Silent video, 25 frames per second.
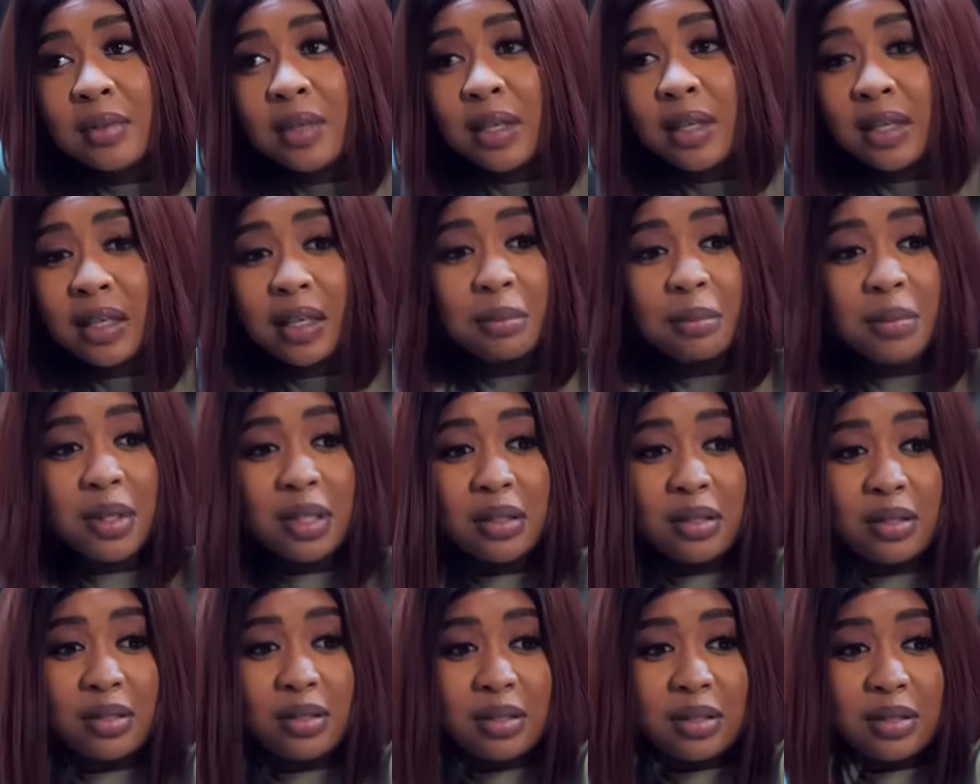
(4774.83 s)
And that
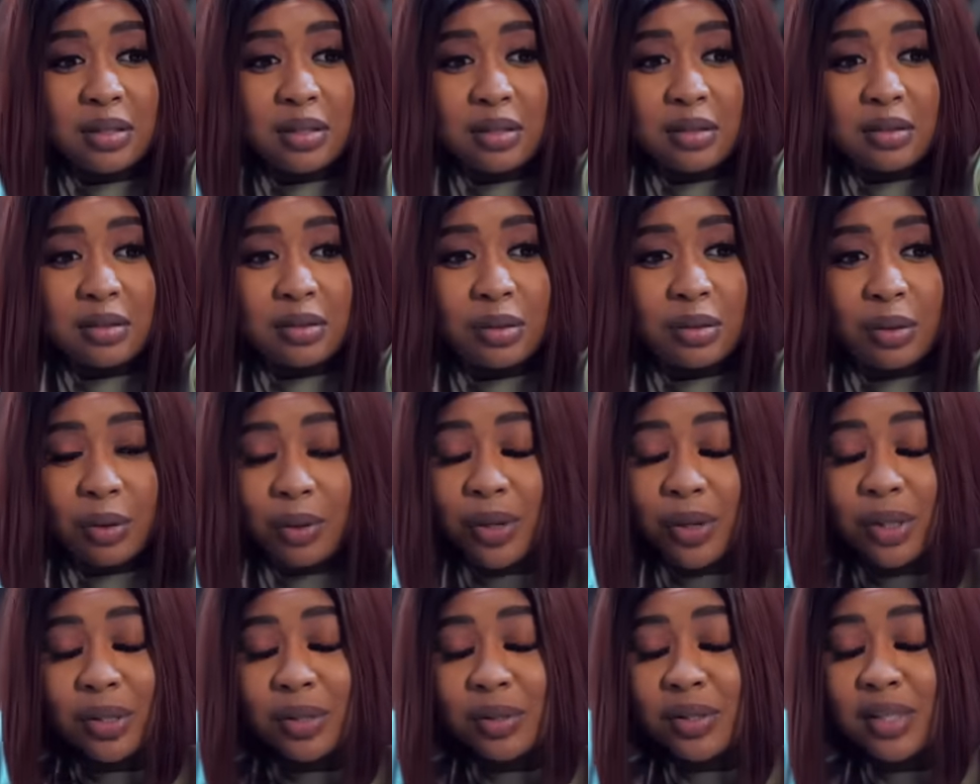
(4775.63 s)
means you're
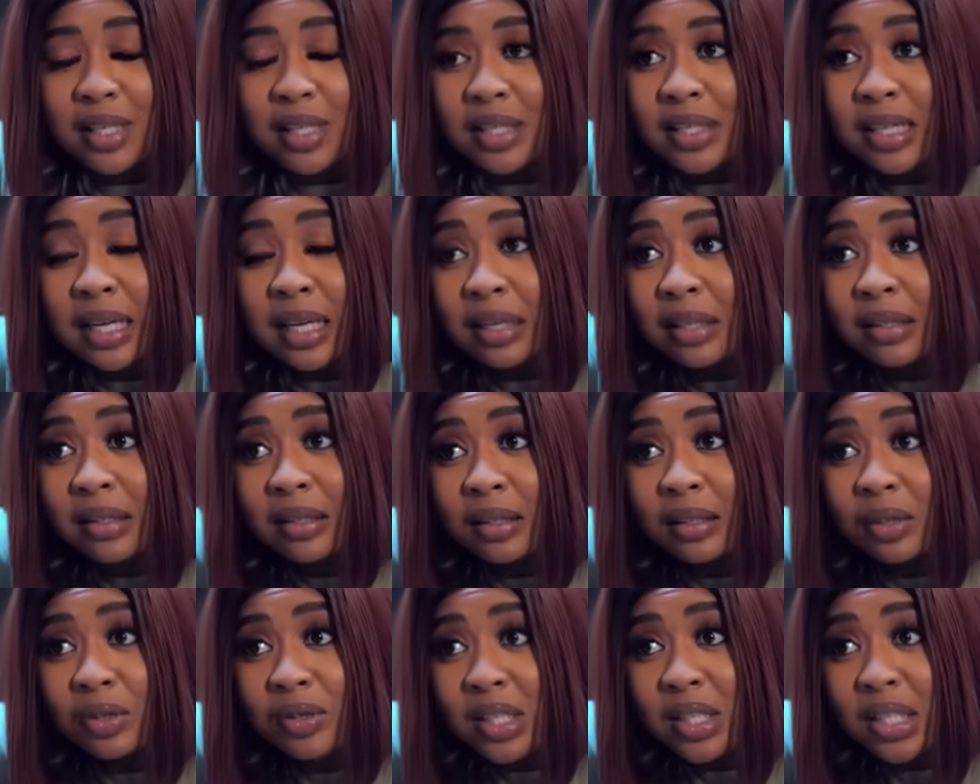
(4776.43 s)
going to date
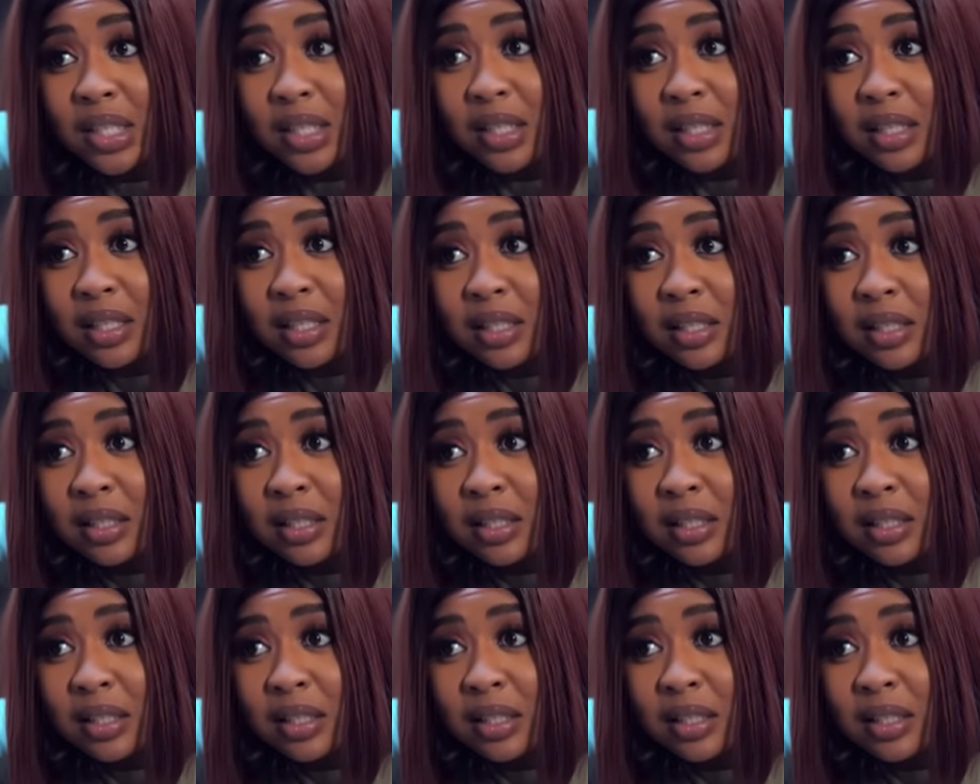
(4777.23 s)
anything you see?